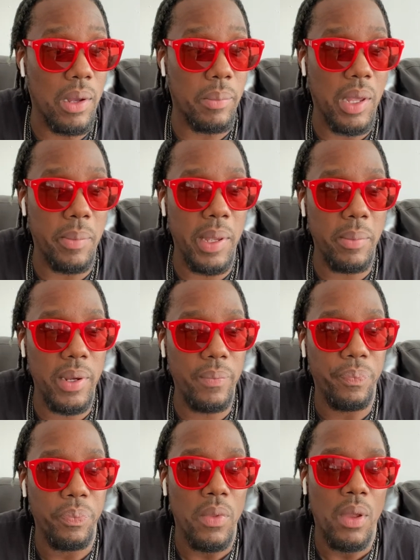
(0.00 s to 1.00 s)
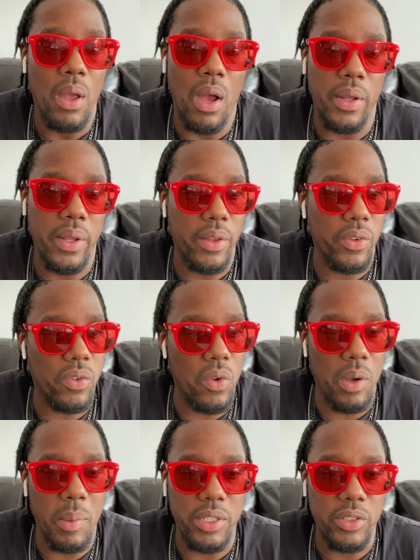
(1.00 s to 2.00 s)
Commitment, another song
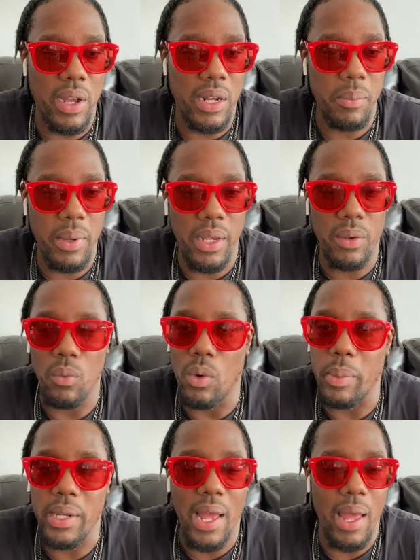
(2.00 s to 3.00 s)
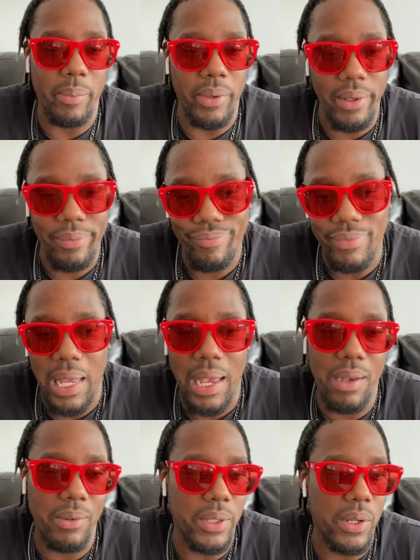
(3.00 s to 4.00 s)
about trying to make women happy. I
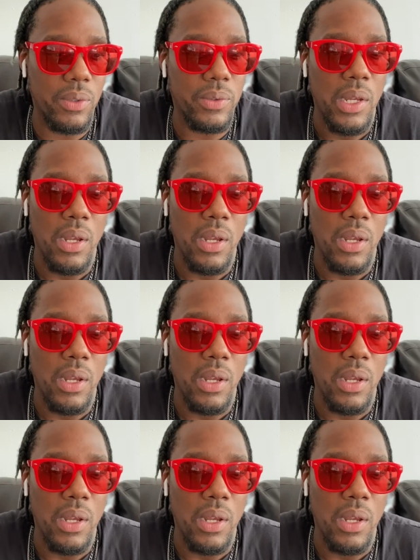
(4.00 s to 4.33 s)
don't know.